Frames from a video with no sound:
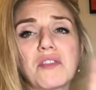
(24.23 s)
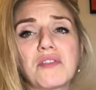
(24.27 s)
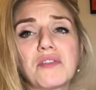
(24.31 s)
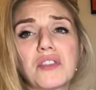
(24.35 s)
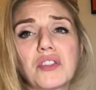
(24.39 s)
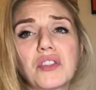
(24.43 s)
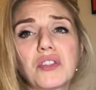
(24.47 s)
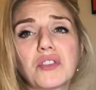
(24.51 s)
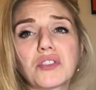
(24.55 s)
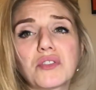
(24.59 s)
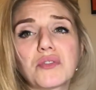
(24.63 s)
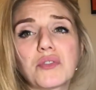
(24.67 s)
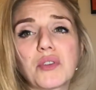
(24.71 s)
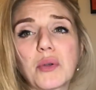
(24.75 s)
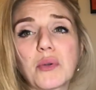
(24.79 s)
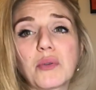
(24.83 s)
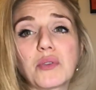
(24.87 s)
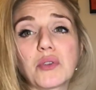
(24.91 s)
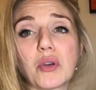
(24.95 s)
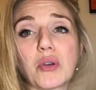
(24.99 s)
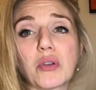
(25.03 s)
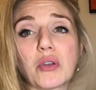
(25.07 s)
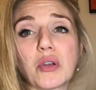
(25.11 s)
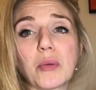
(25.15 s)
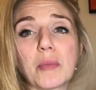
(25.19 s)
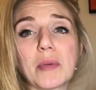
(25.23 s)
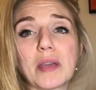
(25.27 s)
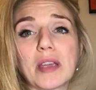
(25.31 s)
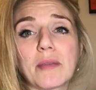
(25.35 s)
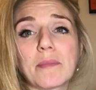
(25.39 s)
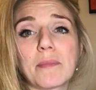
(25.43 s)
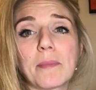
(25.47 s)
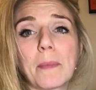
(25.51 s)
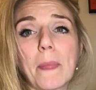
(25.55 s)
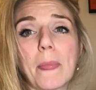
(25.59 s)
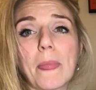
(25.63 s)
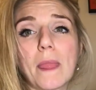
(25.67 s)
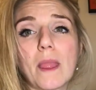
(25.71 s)
For those of you who don't know me,
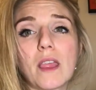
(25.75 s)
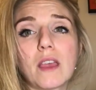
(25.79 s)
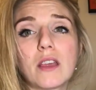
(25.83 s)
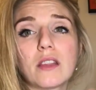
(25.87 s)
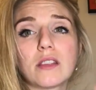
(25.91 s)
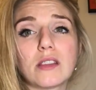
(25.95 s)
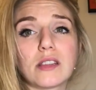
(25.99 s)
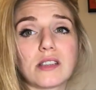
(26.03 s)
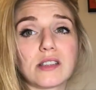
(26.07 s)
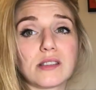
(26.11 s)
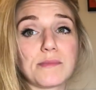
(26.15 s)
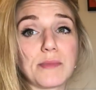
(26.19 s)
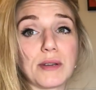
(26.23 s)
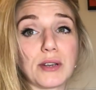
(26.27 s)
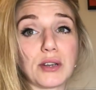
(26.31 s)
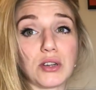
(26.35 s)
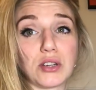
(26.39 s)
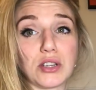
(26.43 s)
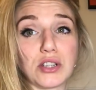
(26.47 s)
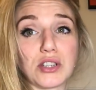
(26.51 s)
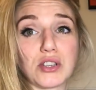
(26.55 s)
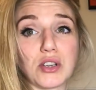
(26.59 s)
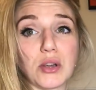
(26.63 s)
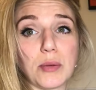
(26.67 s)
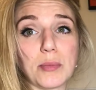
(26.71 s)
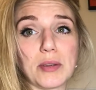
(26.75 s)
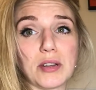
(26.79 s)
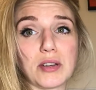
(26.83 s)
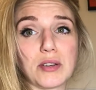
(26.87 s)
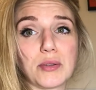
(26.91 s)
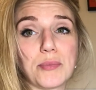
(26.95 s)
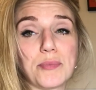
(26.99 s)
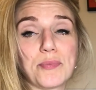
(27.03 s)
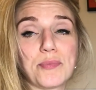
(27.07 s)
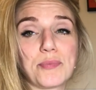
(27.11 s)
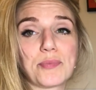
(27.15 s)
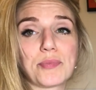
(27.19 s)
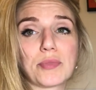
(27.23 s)
this is my goodies cupboard.
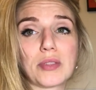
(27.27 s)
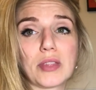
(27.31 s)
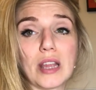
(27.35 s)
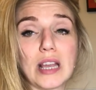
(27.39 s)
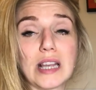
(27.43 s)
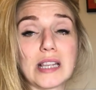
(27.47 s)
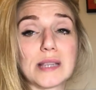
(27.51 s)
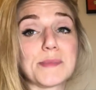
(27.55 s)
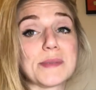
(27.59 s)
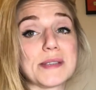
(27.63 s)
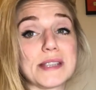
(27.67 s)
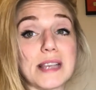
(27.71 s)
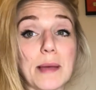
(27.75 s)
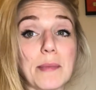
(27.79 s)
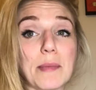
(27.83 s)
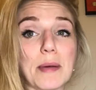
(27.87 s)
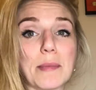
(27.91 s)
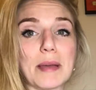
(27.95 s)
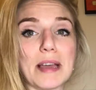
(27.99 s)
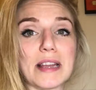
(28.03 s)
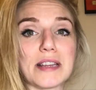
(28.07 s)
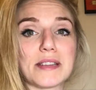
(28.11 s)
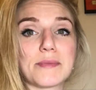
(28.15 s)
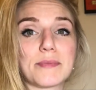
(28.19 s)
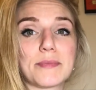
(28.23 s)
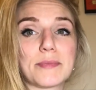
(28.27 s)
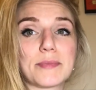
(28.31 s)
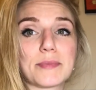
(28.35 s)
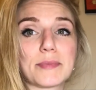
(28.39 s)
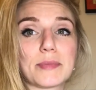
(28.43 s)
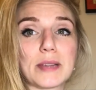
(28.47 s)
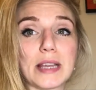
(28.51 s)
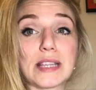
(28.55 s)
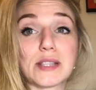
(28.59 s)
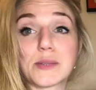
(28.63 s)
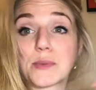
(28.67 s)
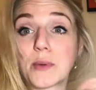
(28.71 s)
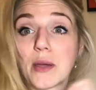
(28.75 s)
It's beside my bed.
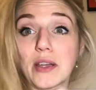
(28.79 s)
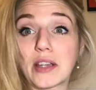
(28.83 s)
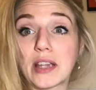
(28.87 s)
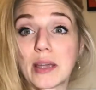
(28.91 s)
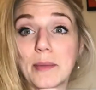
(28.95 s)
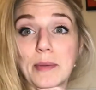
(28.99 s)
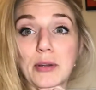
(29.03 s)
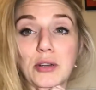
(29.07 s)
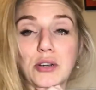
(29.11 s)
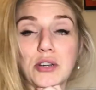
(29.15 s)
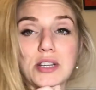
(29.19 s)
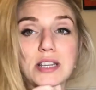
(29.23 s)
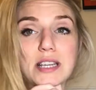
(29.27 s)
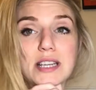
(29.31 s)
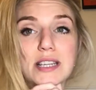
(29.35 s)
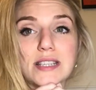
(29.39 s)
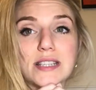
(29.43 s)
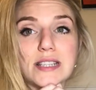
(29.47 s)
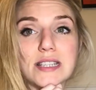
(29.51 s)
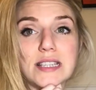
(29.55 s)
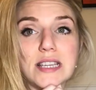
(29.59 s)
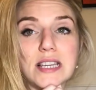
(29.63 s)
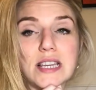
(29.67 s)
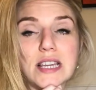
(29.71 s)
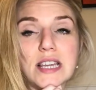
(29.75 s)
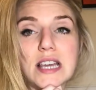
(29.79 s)
It's where I keep my goodies.